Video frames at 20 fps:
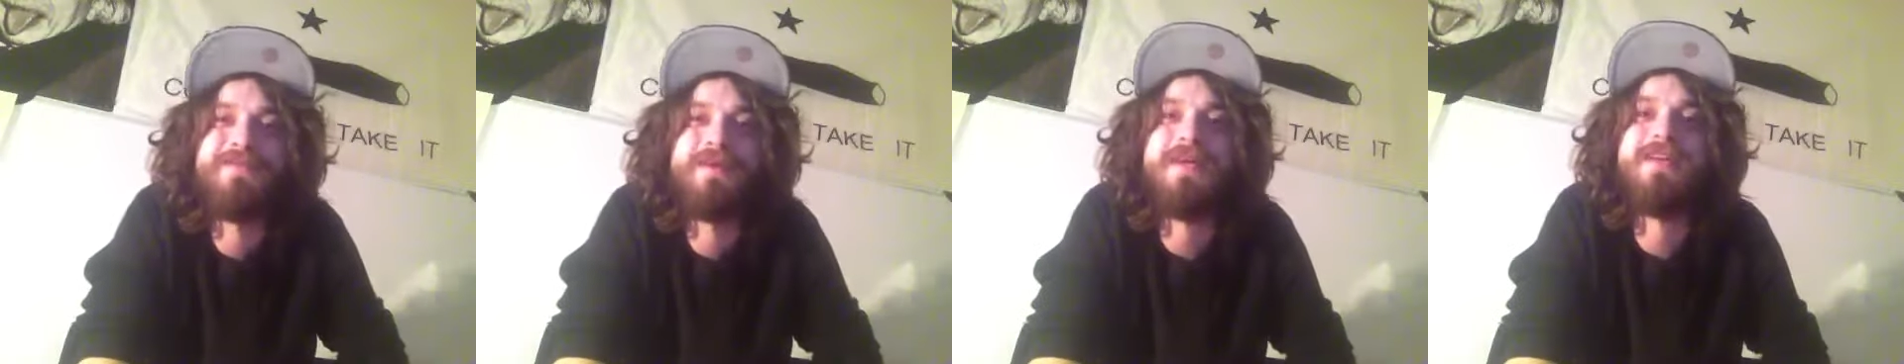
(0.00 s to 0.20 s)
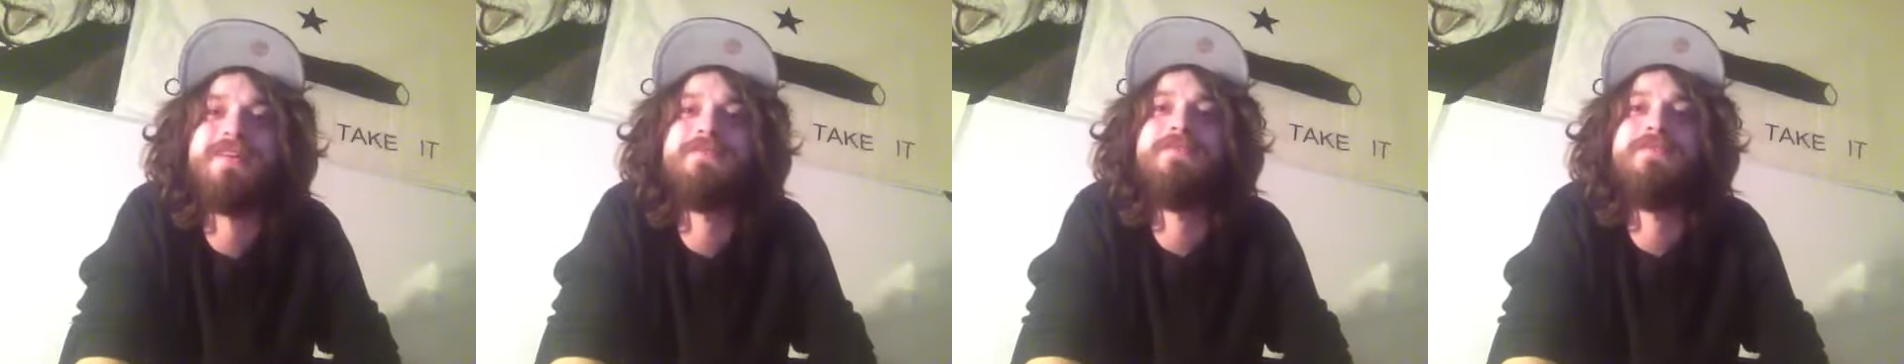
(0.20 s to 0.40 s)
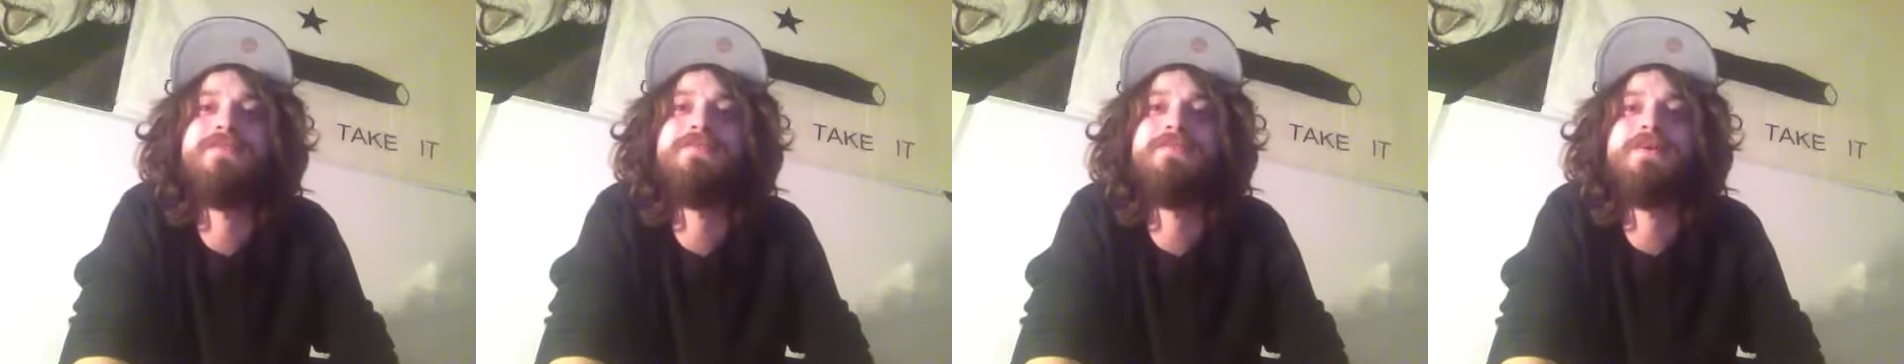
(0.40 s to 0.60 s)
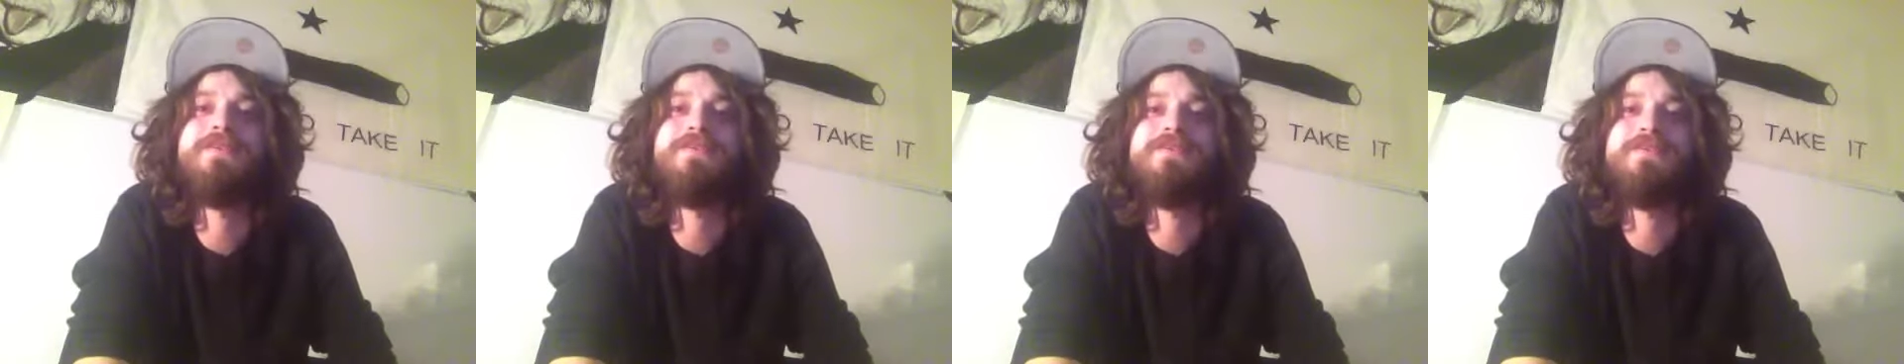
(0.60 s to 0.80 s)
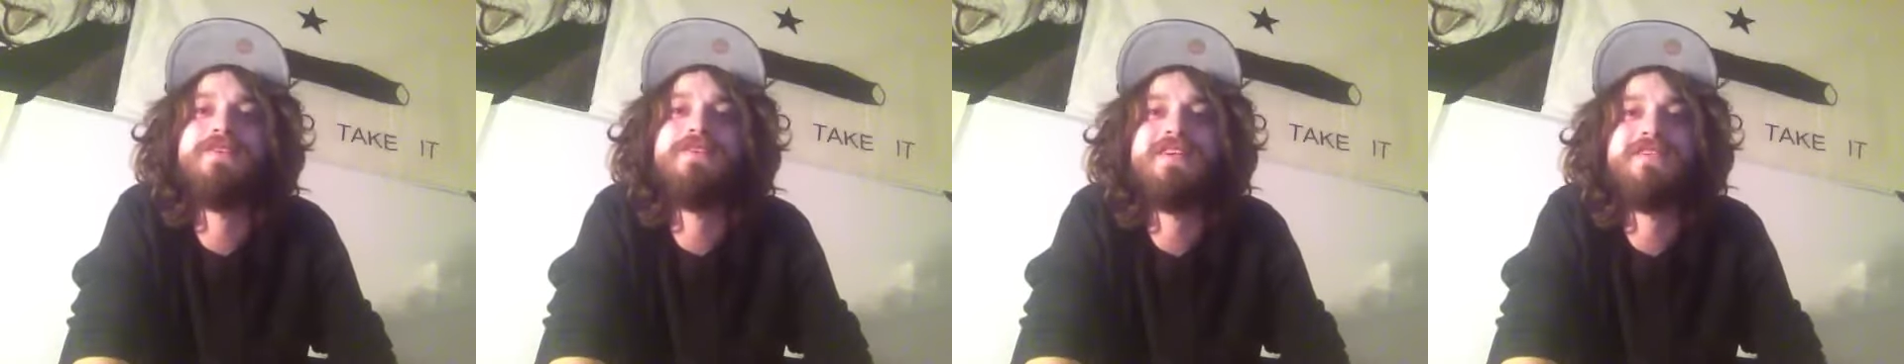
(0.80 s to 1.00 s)
hey, why
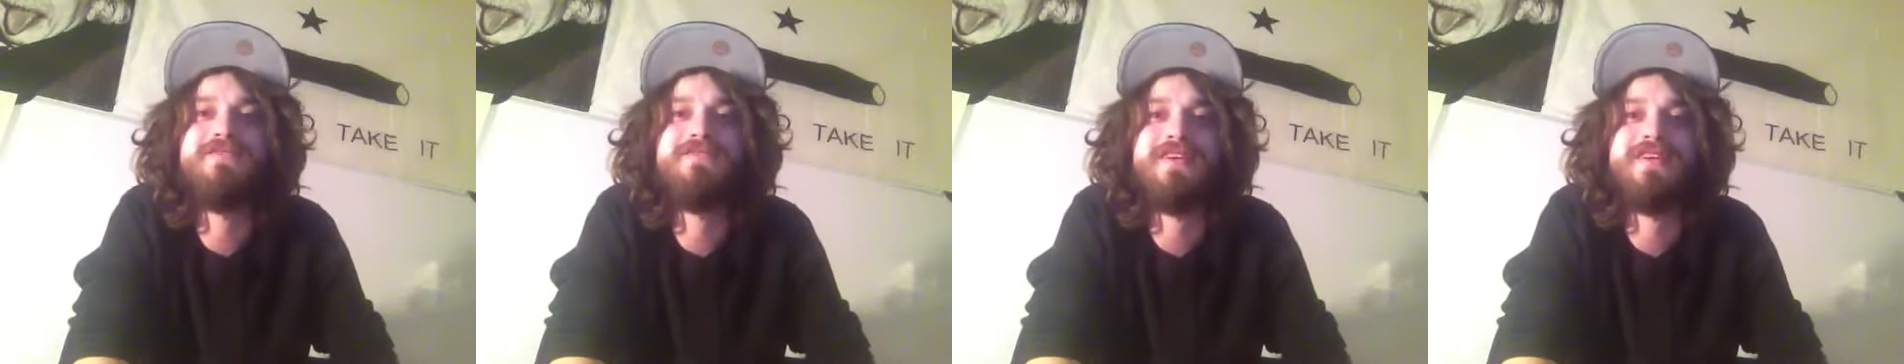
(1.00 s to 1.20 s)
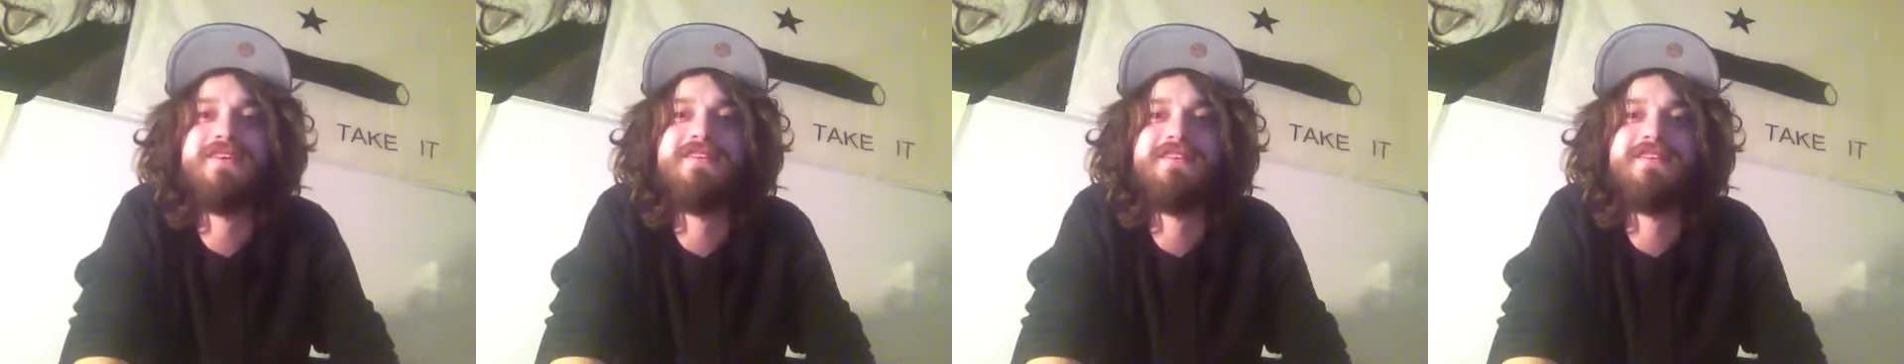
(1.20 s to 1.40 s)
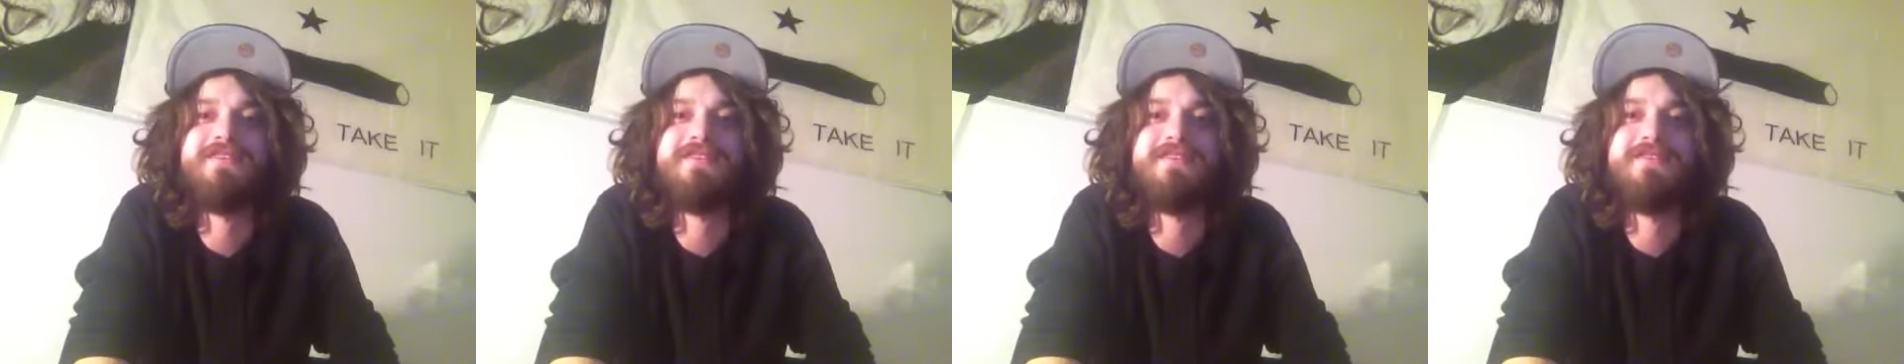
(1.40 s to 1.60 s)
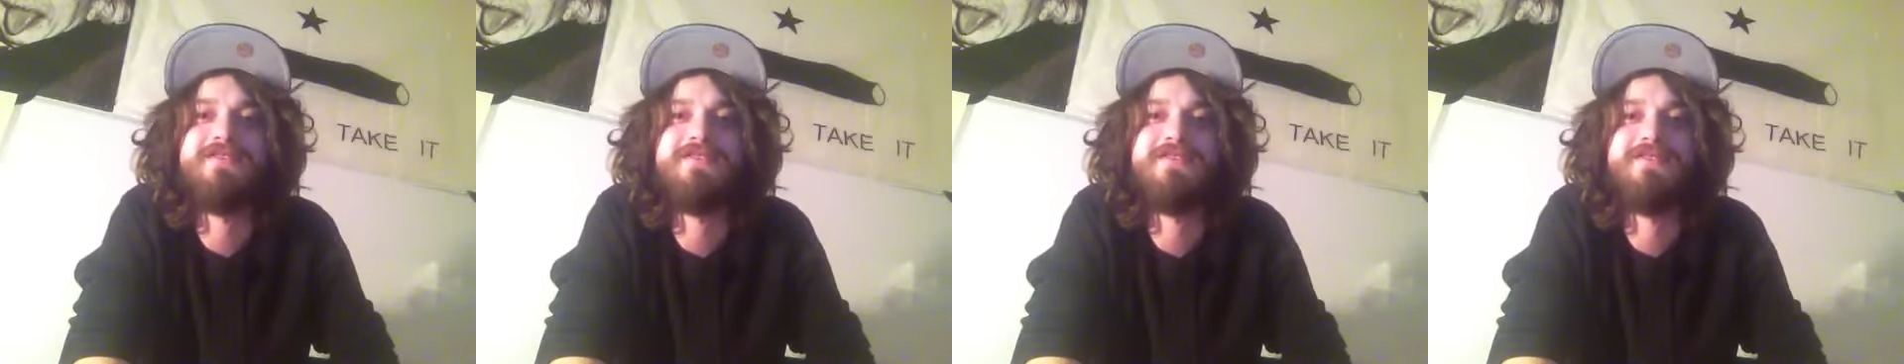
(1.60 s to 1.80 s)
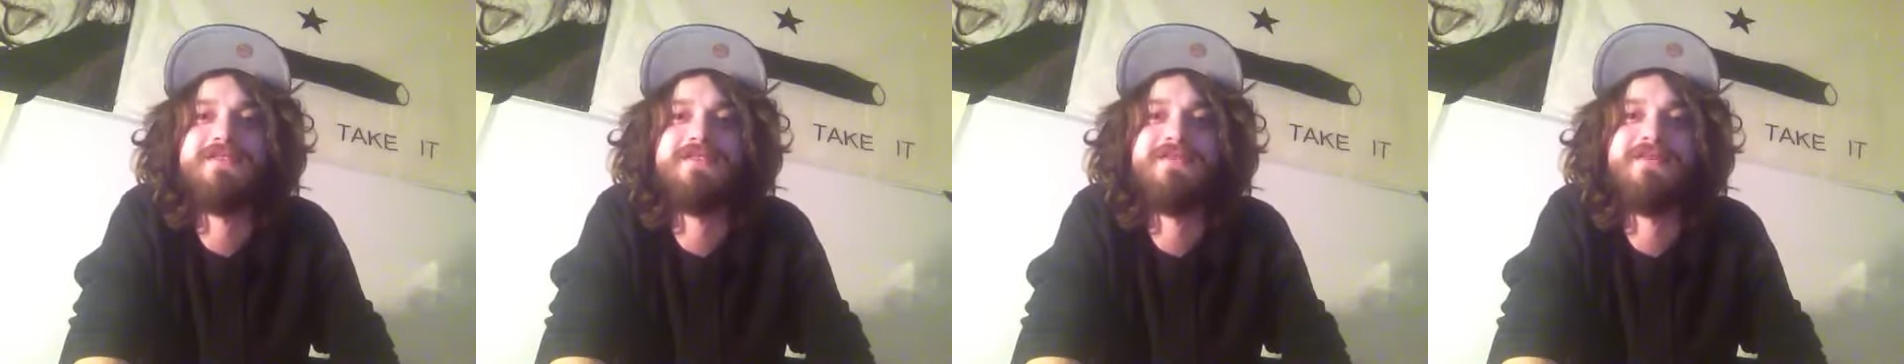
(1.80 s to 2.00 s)
don't you guys write a
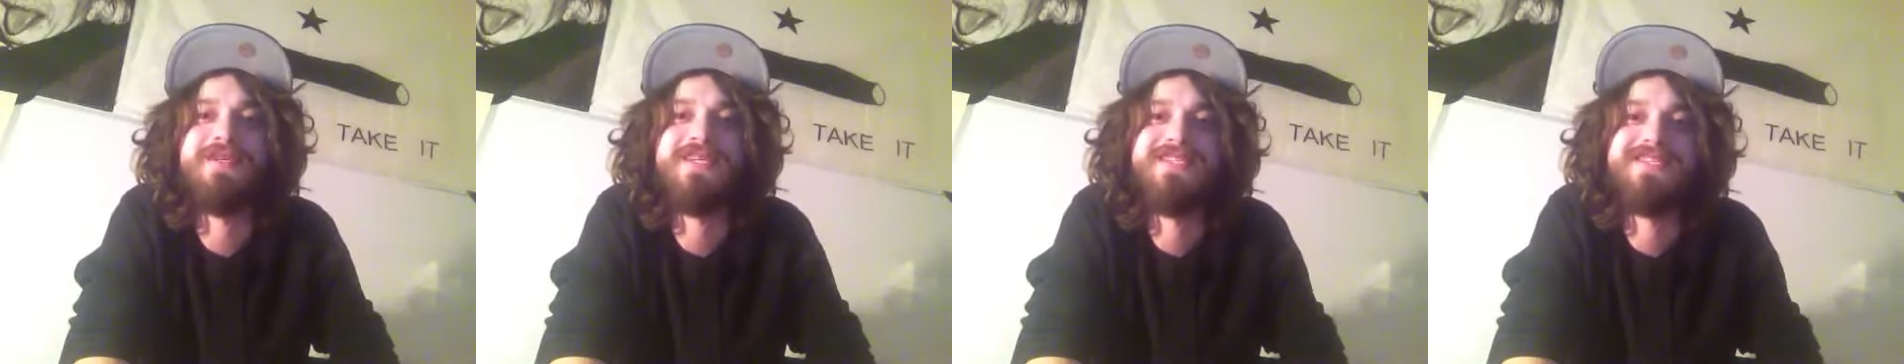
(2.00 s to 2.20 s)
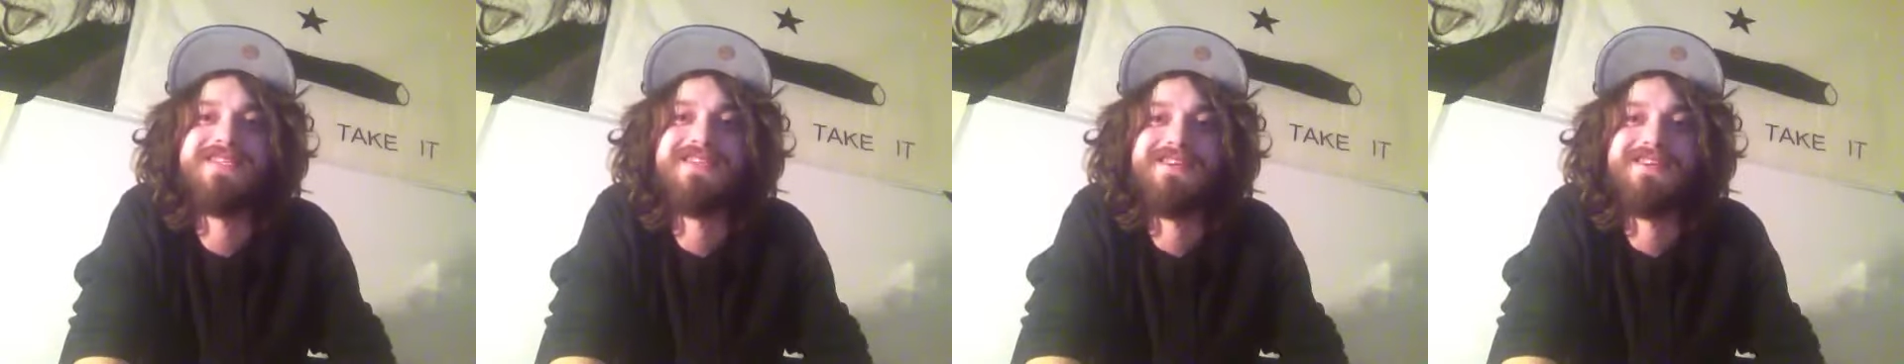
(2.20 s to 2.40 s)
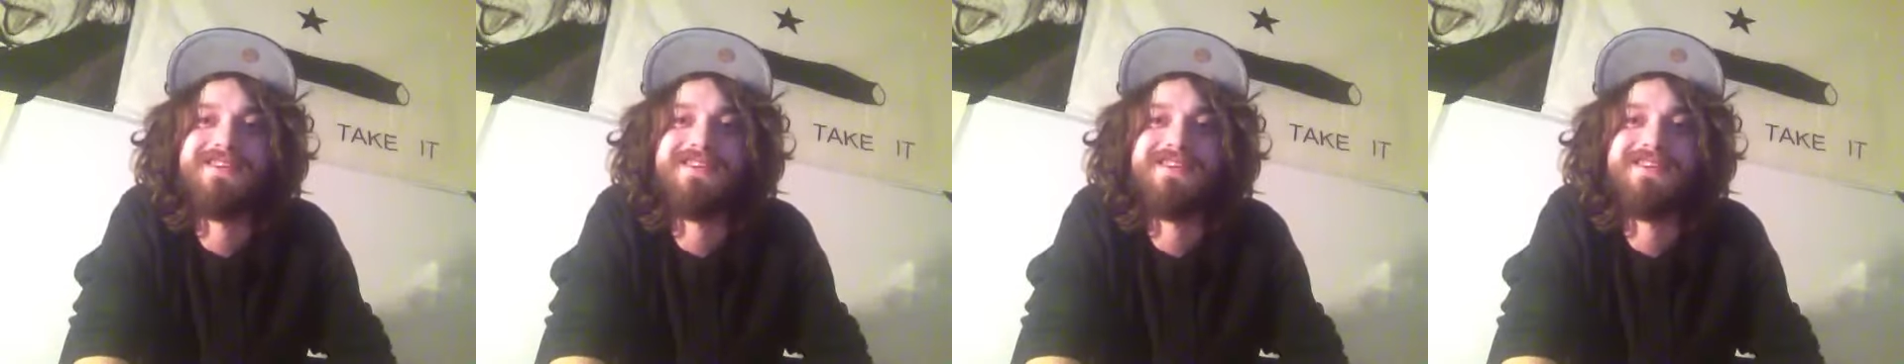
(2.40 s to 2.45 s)
constitution so we can send an